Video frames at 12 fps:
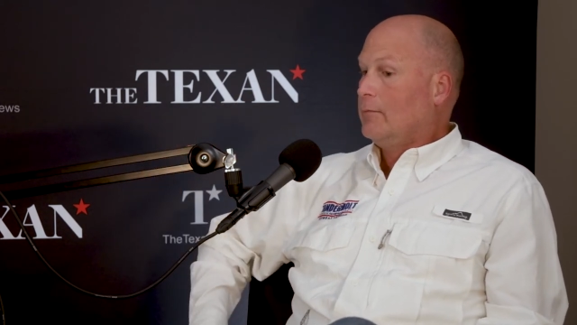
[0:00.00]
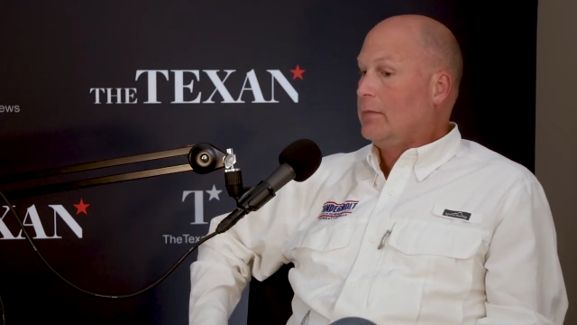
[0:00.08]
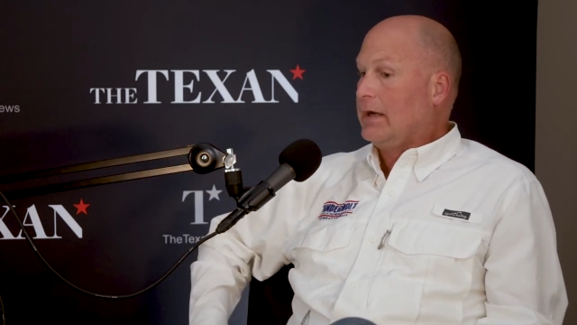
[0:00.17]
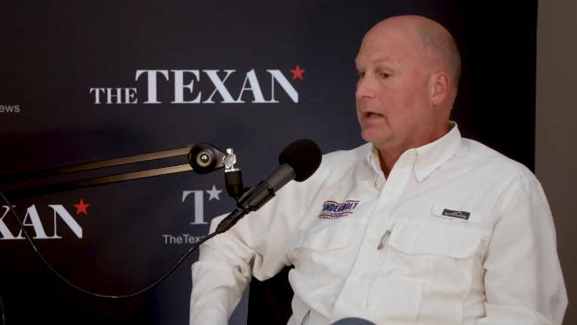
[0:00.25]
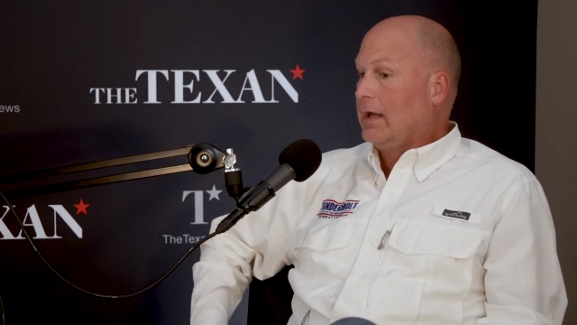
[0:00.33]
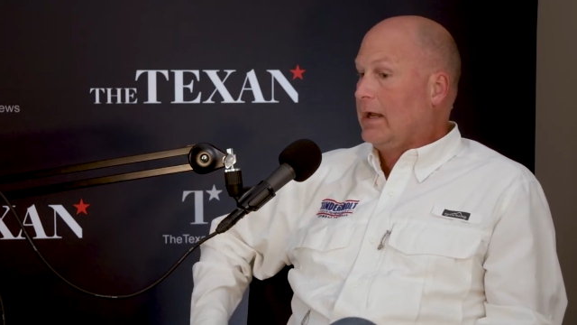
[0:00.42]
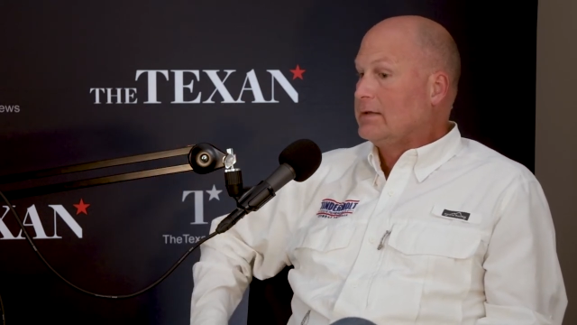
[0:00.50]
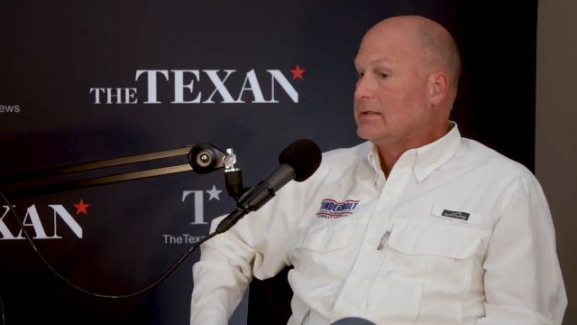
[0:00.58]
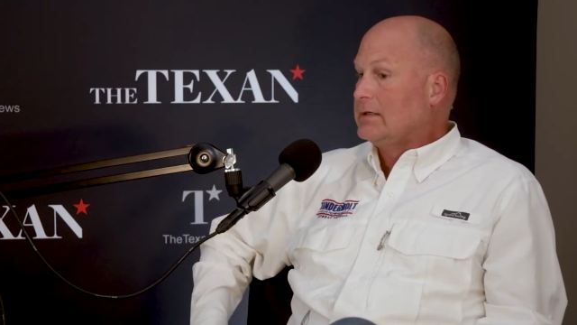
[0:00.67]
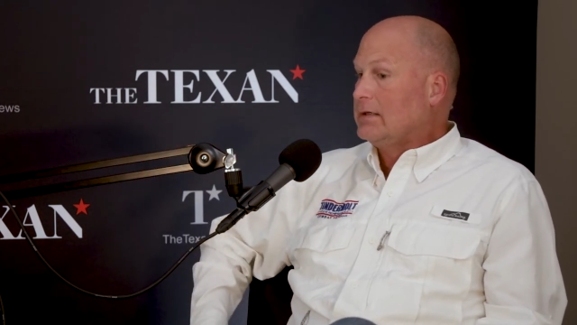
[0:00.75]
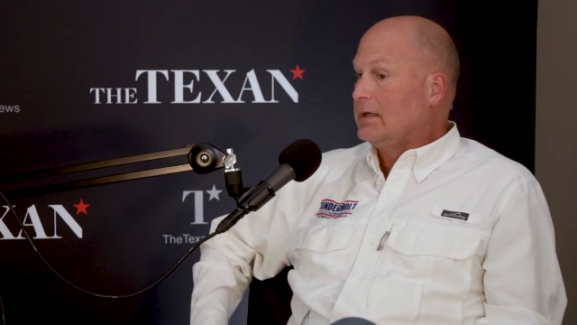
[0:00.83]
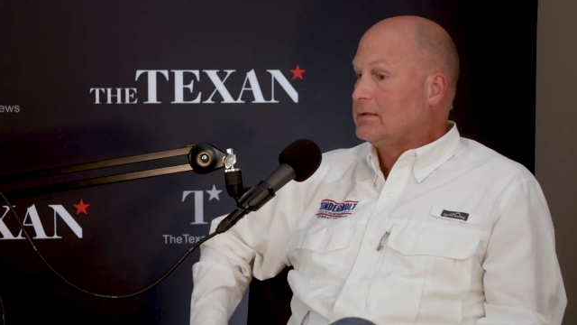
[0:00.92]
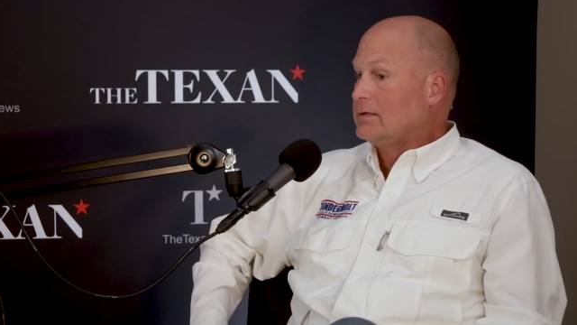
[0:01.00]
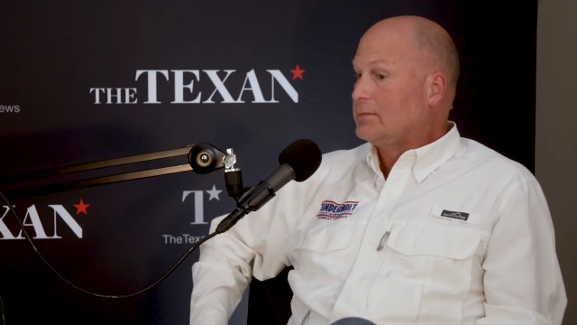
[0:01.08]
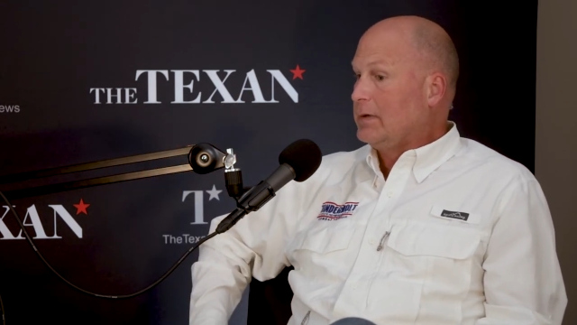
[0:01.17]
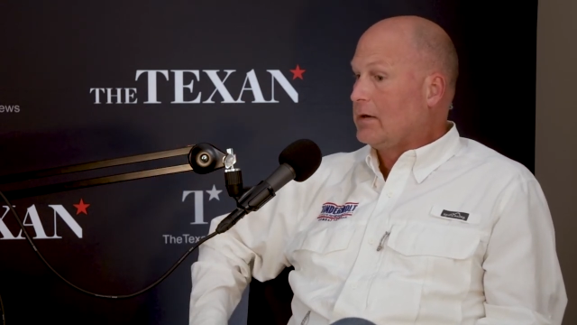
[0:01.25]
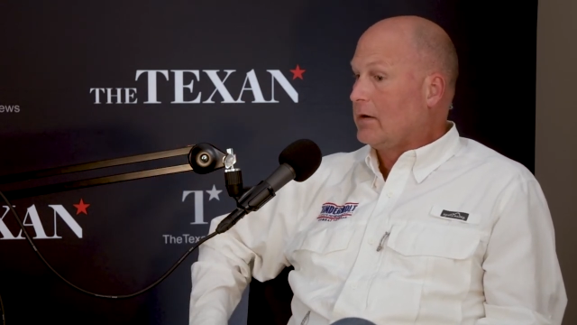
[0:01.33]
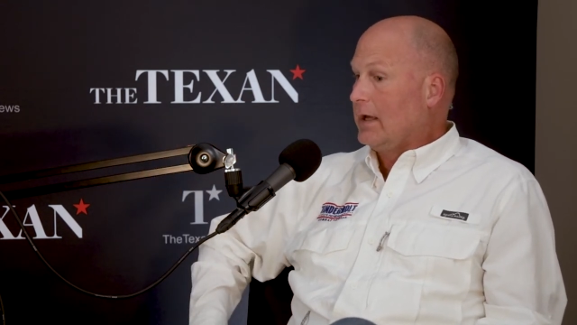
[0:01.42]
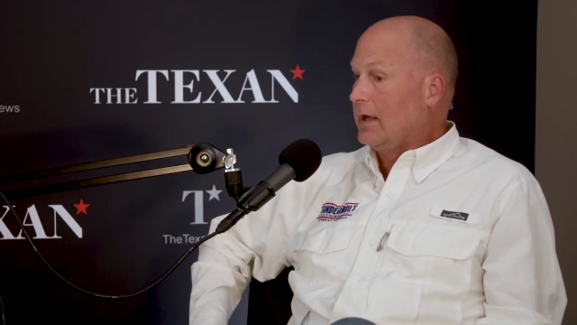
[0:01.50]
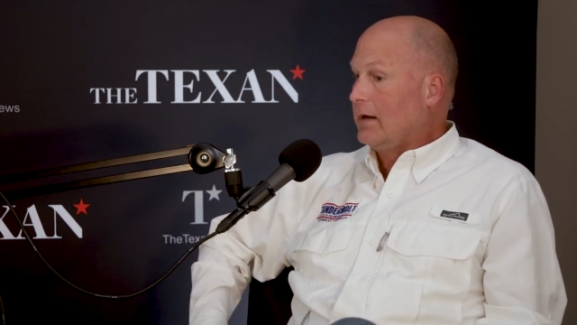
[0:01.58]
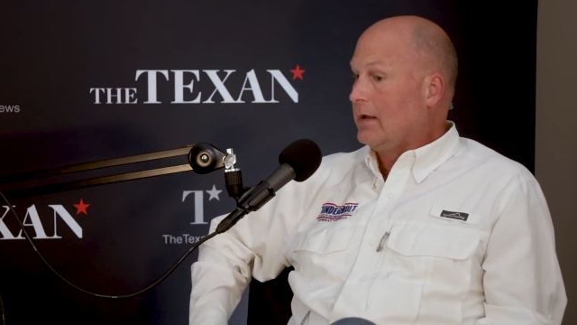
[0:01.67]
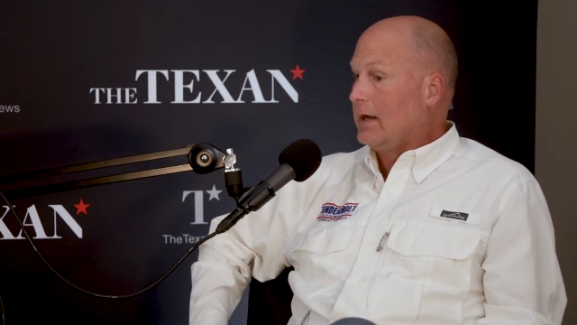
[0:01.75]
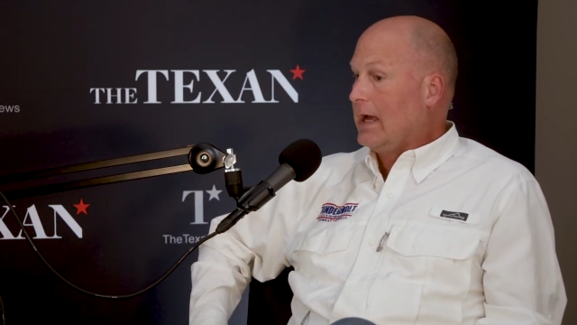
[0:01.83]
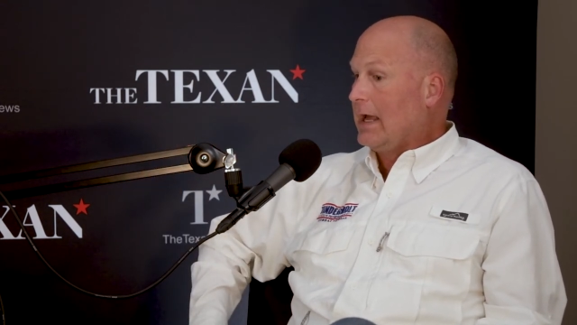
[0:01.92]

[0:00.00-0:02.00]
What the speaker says: But again, as a speaker candidate,